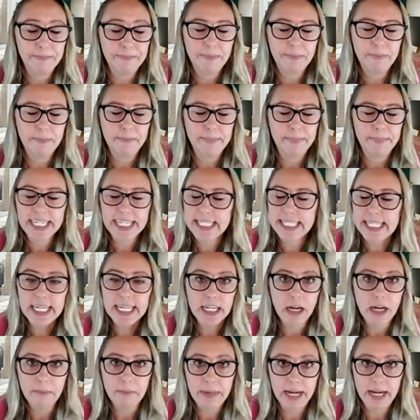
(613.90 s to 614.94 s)
mixing
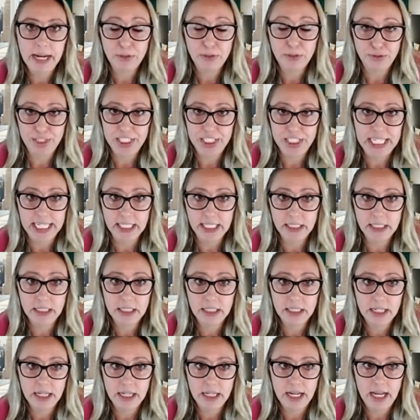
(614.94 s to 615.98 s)
up my routine,
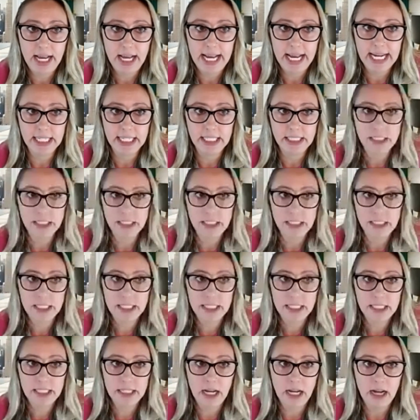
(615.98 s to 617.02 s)
and
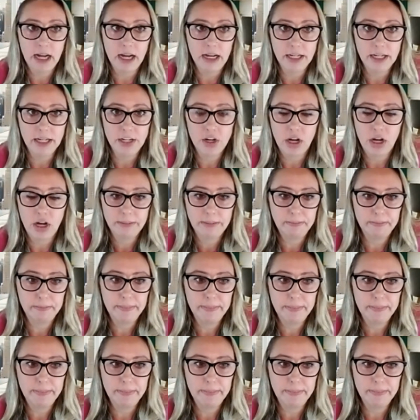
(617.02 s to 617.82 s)
not,